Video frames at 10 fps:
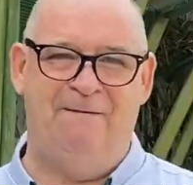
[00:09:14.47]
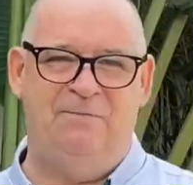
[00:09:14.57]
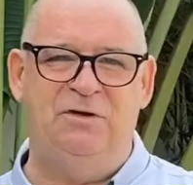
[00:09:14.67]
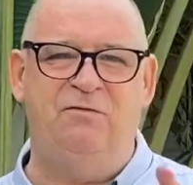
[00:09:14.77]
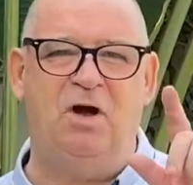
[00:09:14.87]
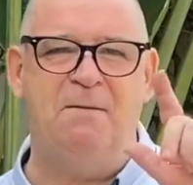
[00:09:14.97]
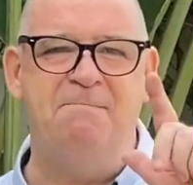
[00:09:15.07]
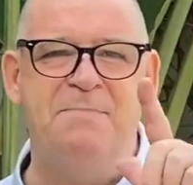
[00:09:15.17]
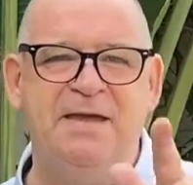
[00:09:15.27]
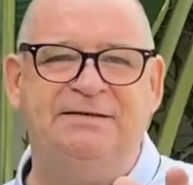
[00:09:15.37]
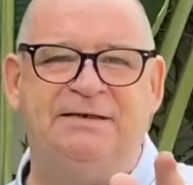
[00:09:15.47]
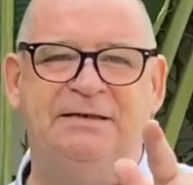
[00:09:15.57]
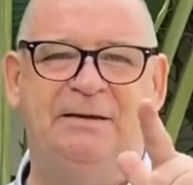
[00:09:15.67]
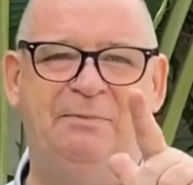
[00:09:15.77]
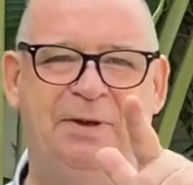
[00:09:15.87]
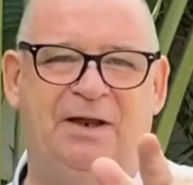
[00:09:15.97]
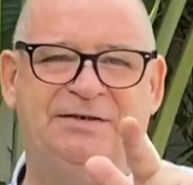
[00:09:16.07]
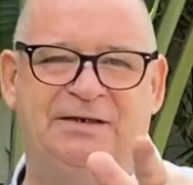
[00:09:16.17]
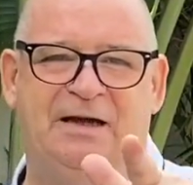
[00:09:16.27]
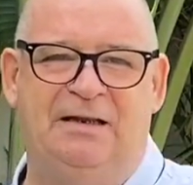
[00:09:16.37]
You've got an amazing
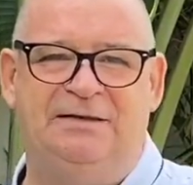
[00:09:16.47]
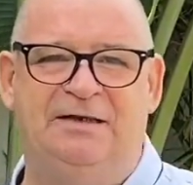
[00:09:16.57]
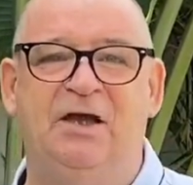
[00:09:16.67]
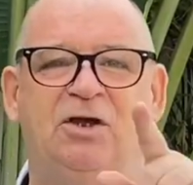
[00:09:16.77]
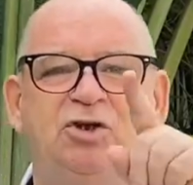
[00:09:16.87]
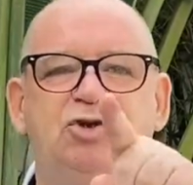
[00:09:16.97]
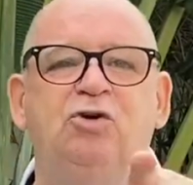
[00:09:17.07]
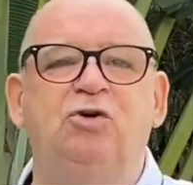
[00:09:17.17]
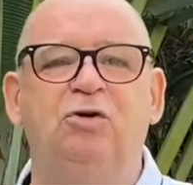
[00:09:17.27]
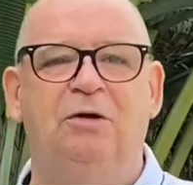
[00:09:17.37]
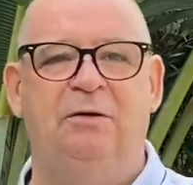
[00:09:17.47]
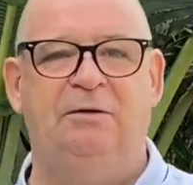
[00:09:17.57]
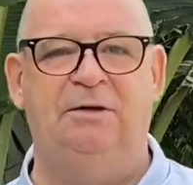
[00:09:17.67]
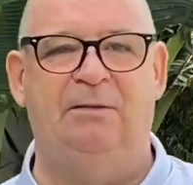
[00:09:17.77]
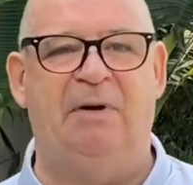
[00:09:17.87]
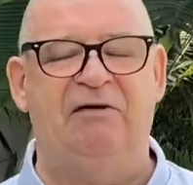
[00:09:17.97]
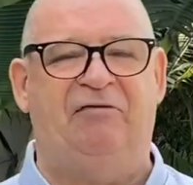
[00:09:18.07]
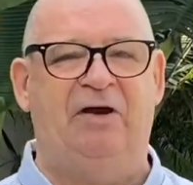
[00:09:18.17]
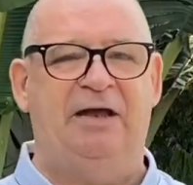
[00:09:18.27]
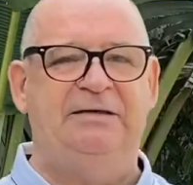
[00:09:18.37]
personality. You, my
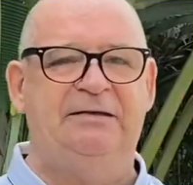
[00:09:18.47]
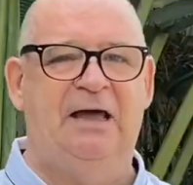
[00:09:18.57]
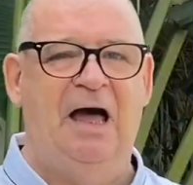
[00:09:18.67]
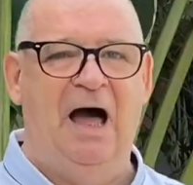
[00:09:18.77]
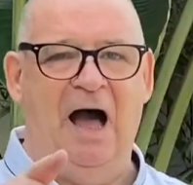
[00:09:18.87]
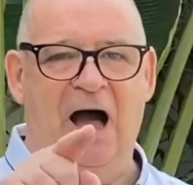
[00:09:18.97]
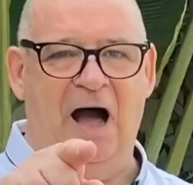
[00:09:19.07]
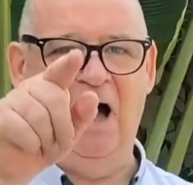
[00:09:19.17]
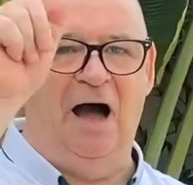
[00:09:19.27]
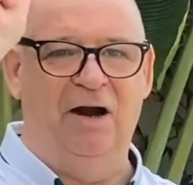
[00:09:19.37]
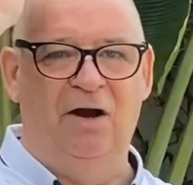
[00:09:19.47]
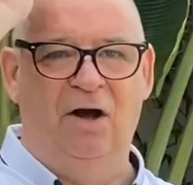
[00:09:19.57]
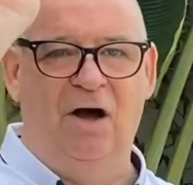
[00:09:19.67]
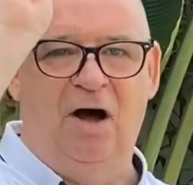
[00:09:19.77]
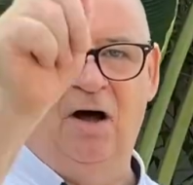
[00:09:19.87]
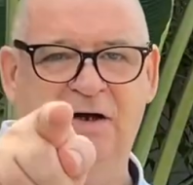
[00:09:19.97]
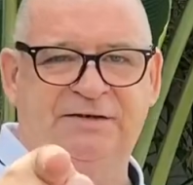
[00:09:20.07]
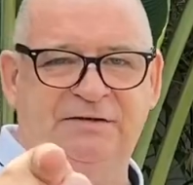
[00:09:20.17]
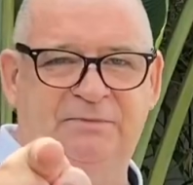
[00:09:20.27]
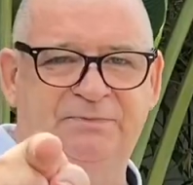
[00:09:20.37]
friend, are
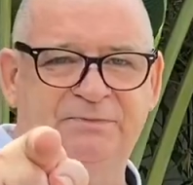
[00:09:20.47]
awesome.